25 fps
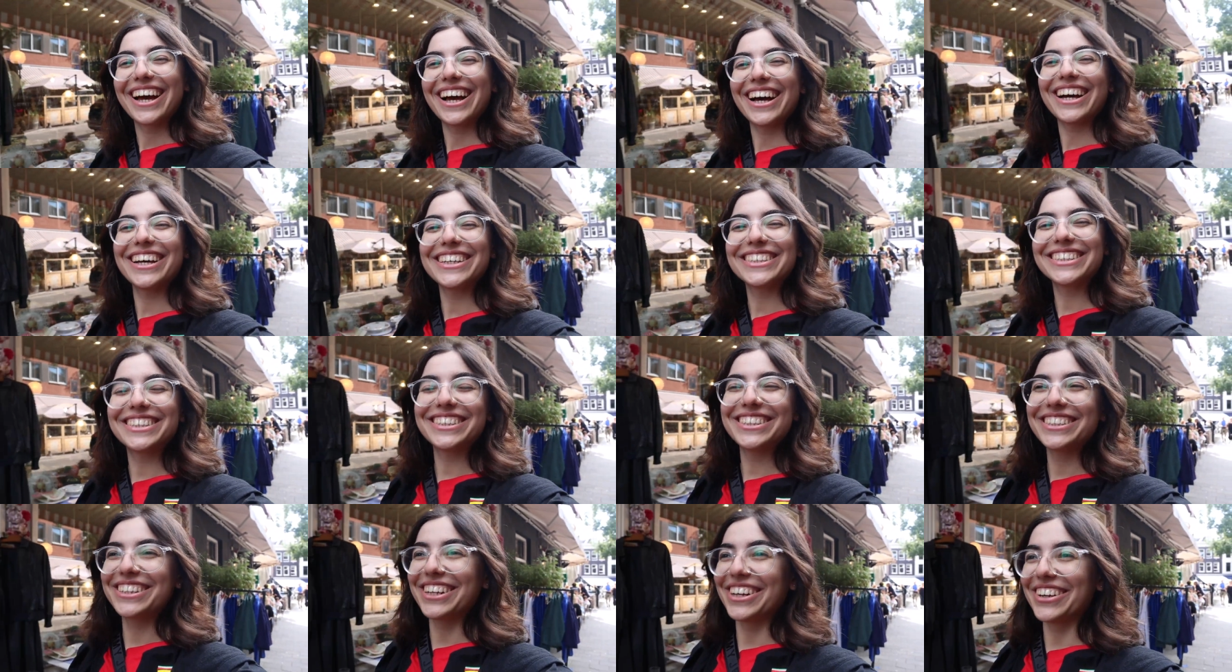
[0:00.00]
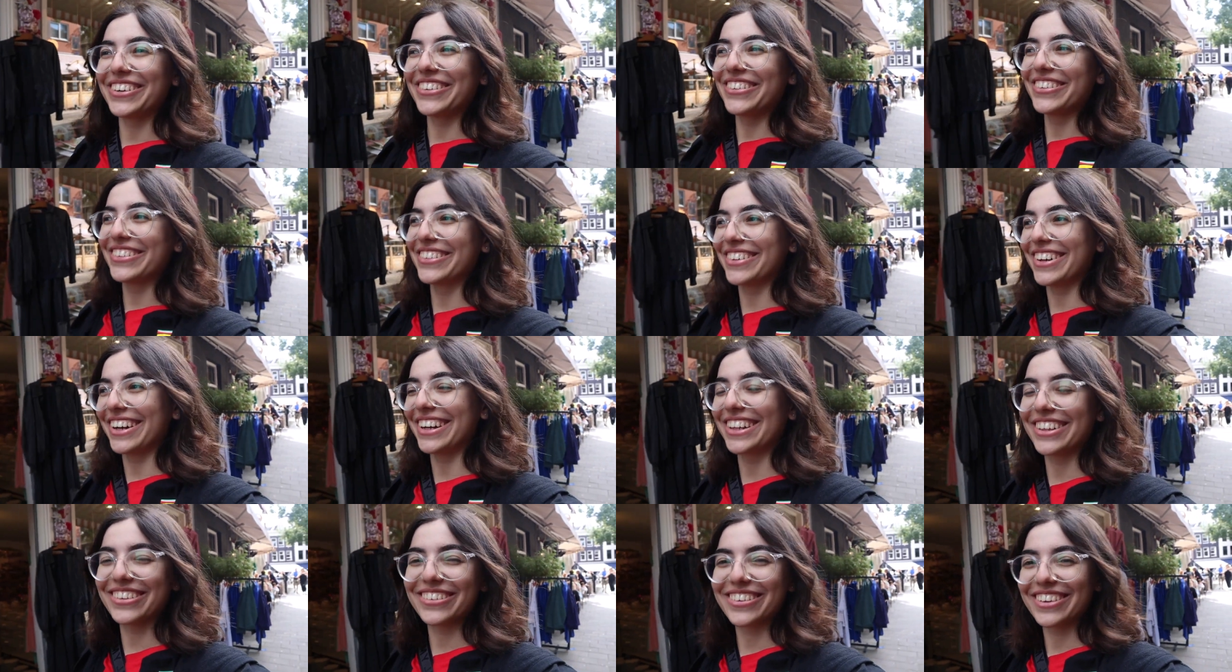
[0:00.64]
as you know,
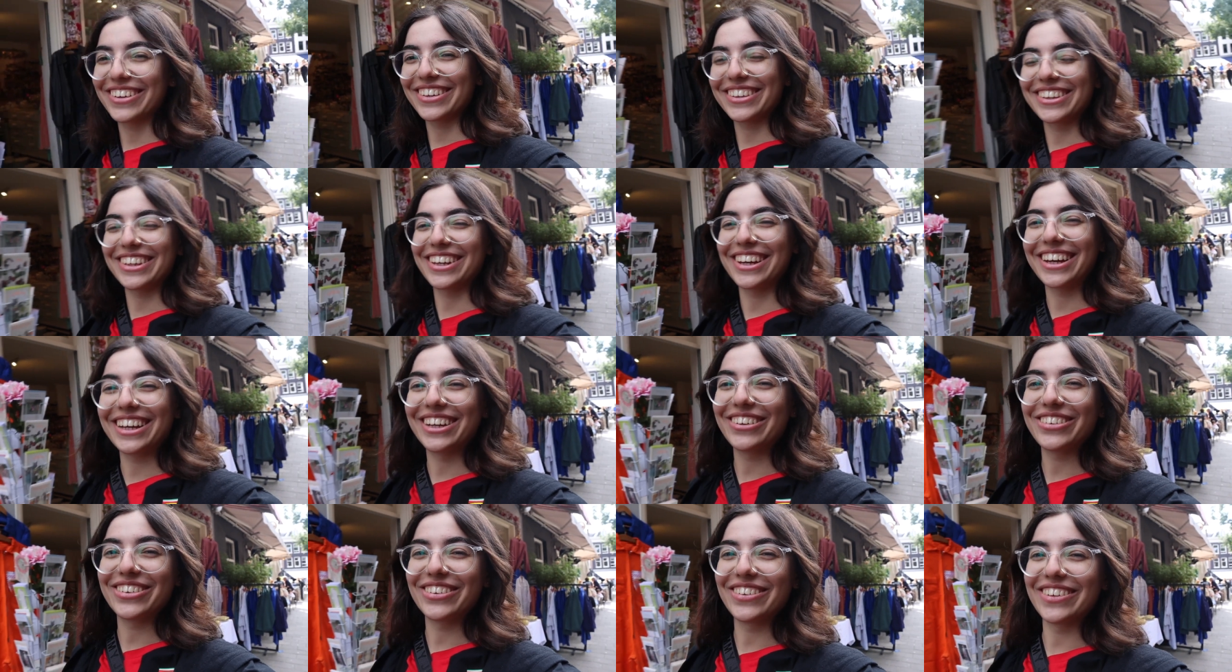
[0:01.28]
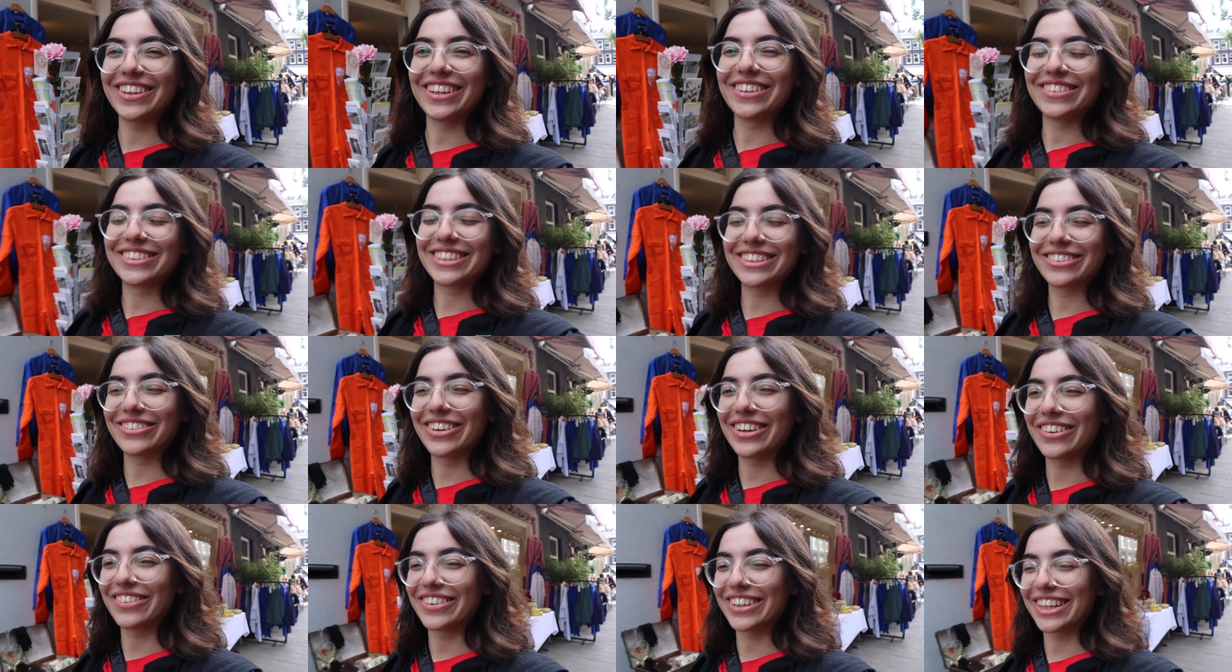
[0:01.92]
I love that everyone loves to
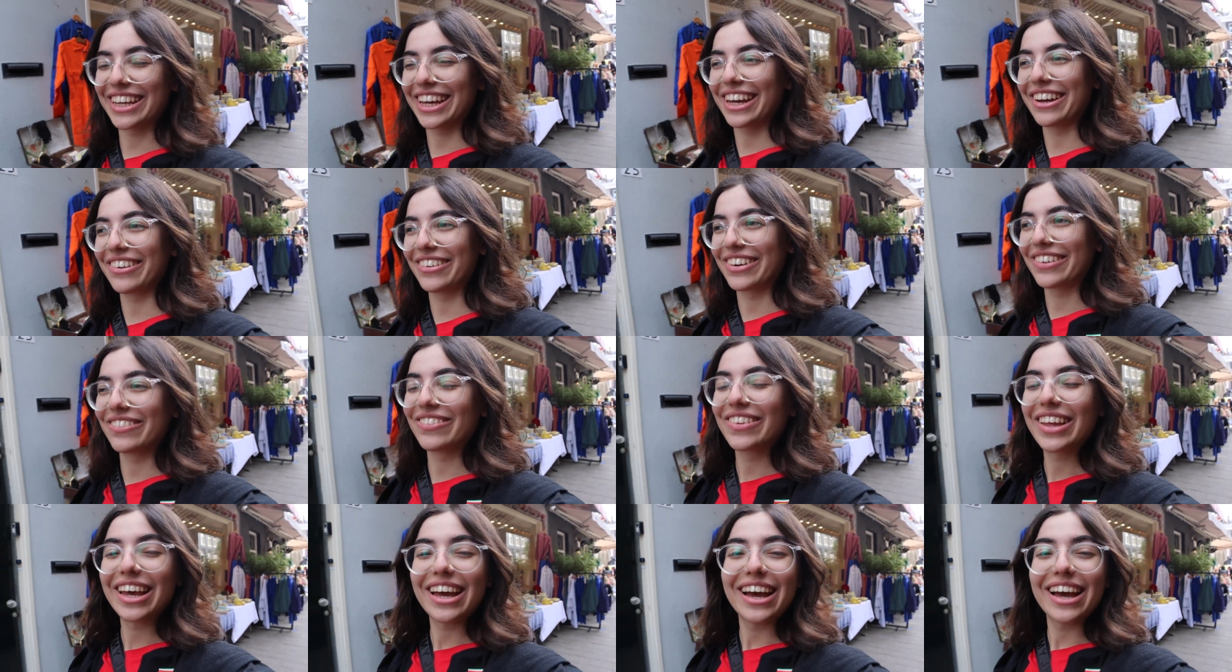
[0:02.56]
wave in the camera.